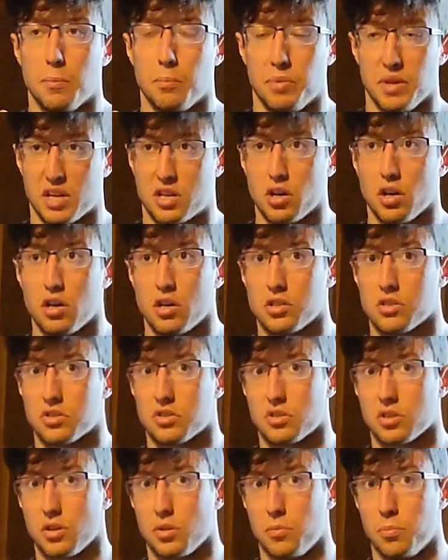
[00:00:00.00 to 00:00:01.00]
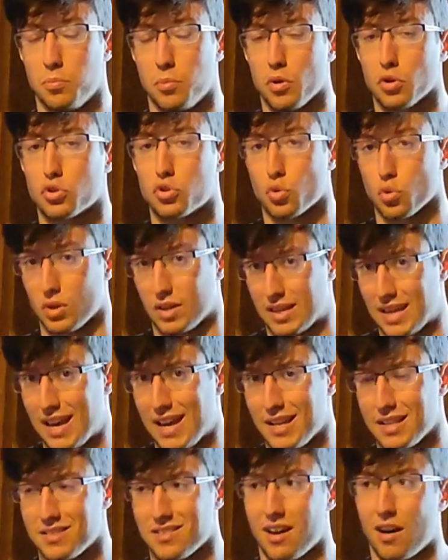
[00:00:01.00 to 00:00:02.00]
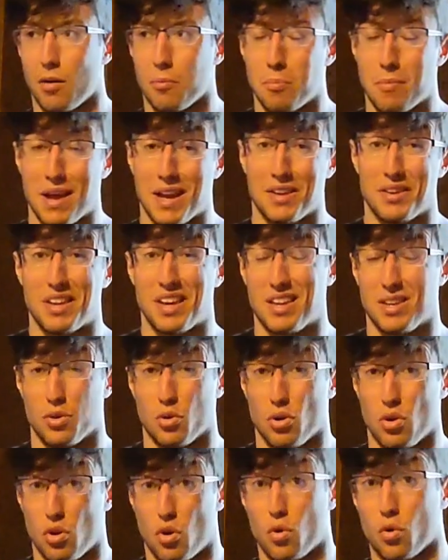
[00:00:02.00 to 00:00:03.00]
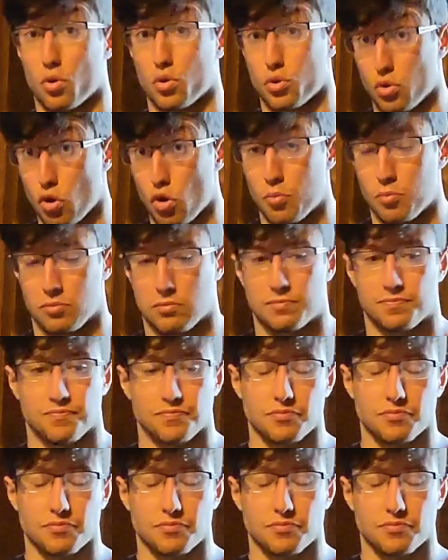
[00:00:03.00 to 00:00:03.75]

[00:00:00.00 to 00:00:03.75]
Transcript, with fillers: because muscle gains are made in the long term.